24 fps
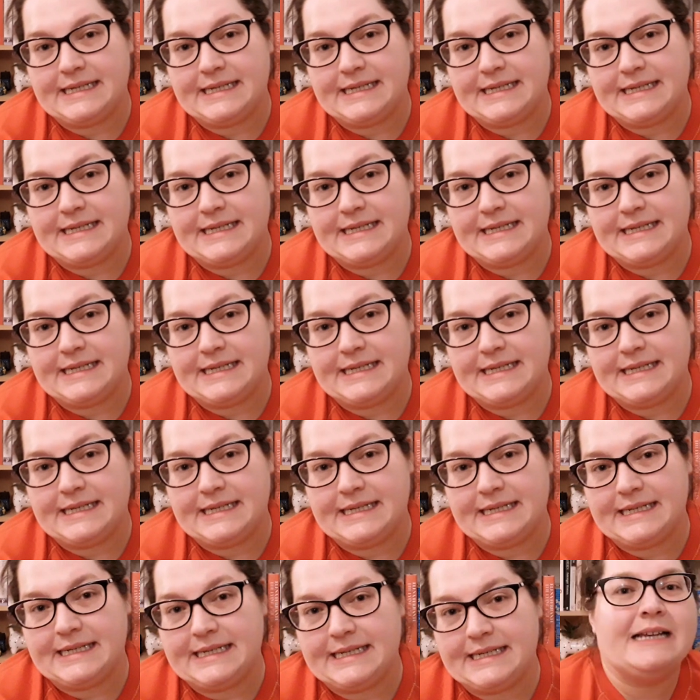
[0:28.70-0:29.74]
I'll link their
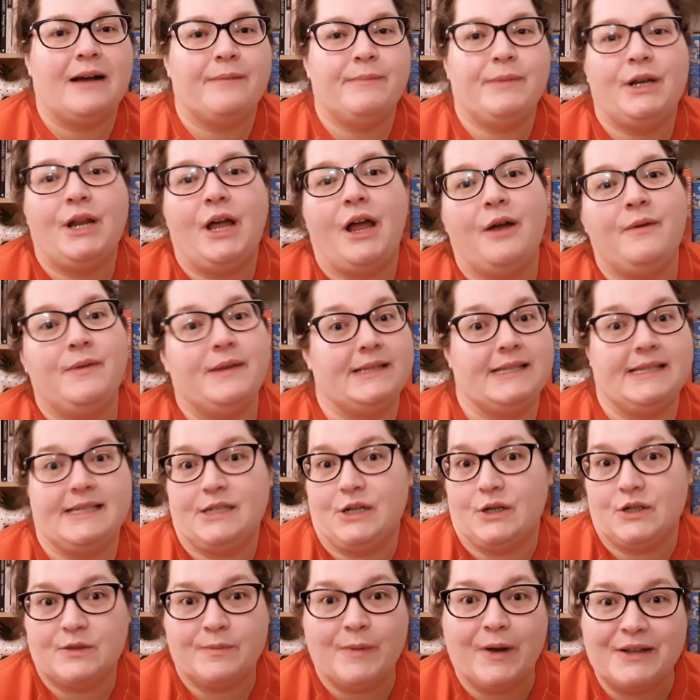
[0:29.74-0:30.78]
website down below. This is
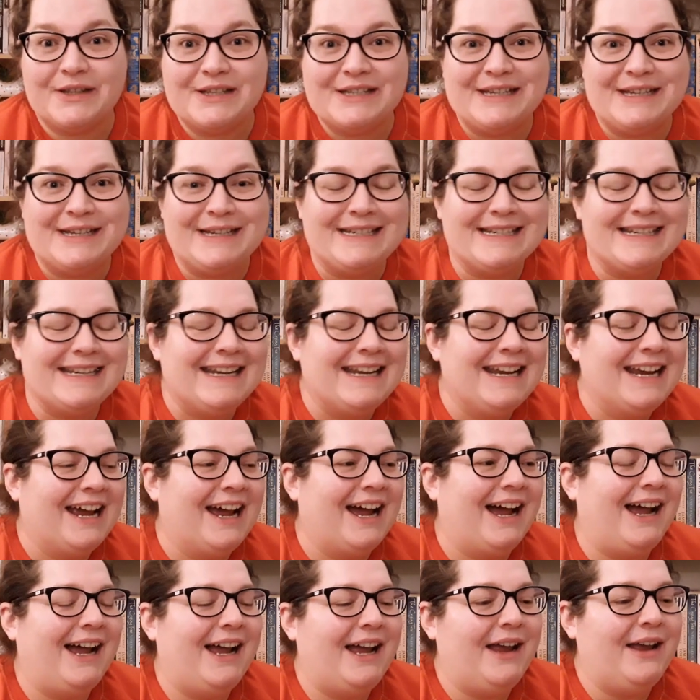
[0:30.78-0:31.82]
not sponsored.
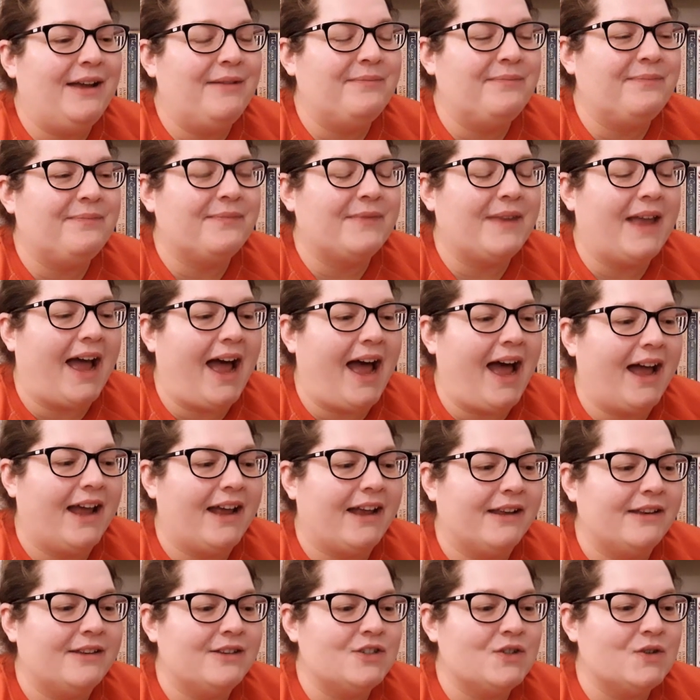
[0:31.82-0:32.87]
Um,
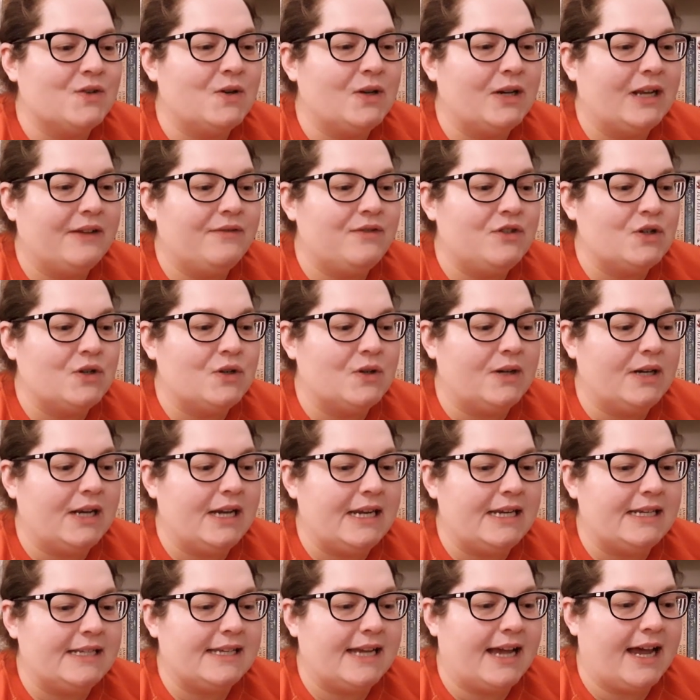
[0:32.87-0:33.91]
and all I've done
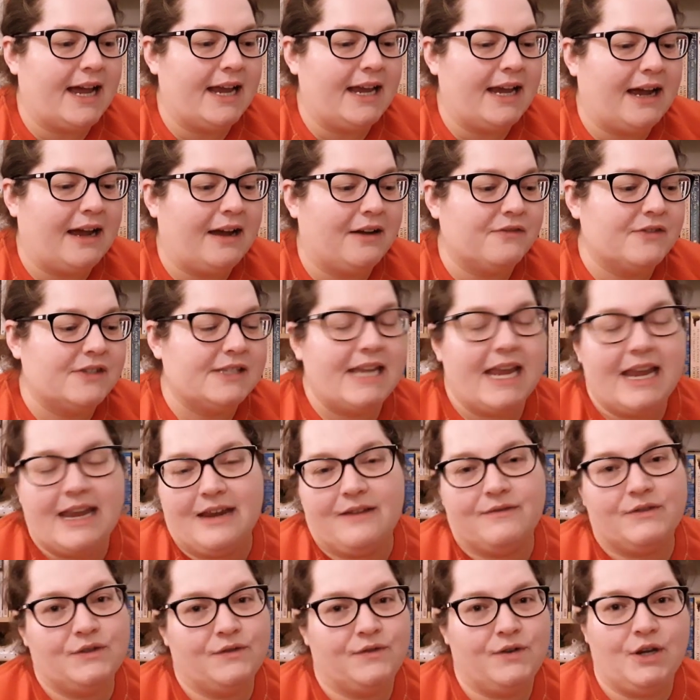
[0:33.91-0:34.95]
is I have
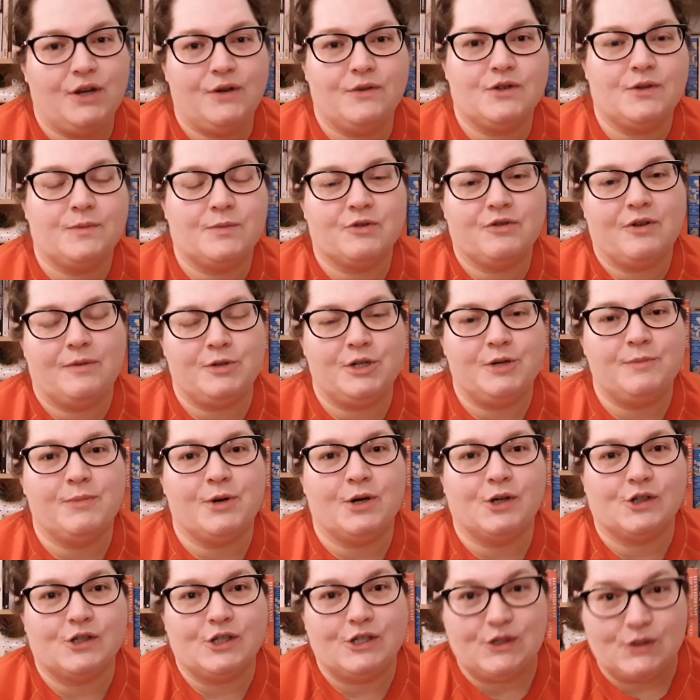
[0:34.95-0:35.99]
saved a few subscription
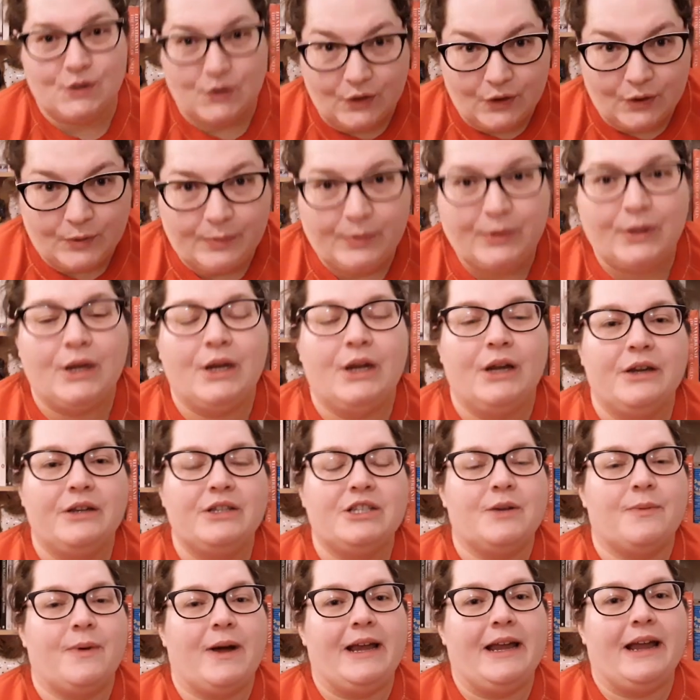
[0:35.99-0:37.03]
boxes up.
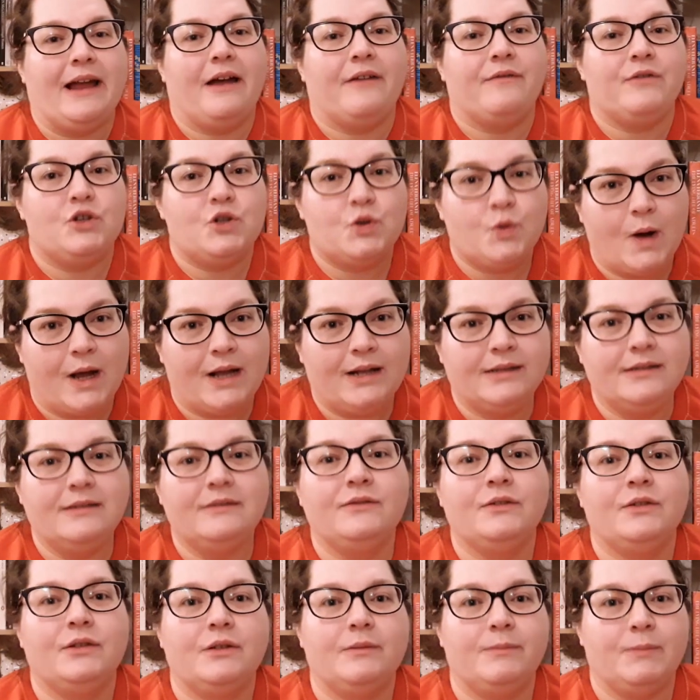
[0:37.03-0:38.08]
So I have
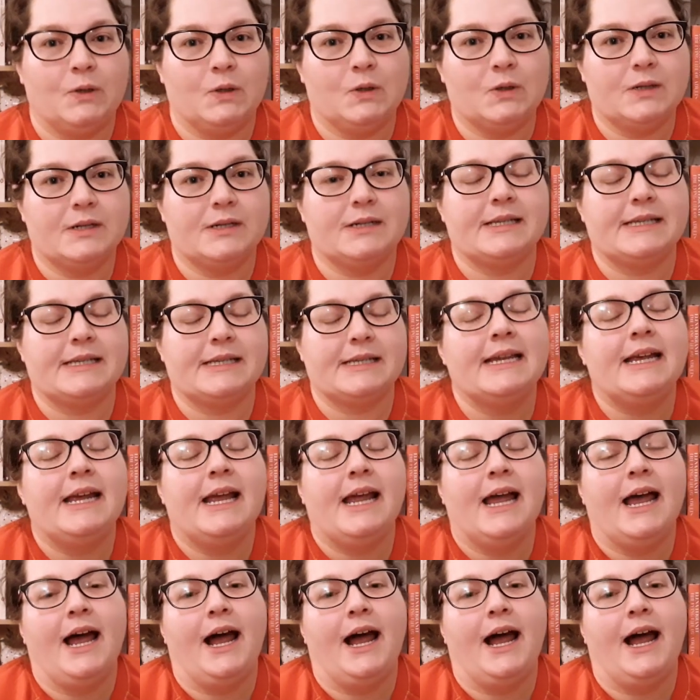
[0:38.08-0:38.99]
12 books.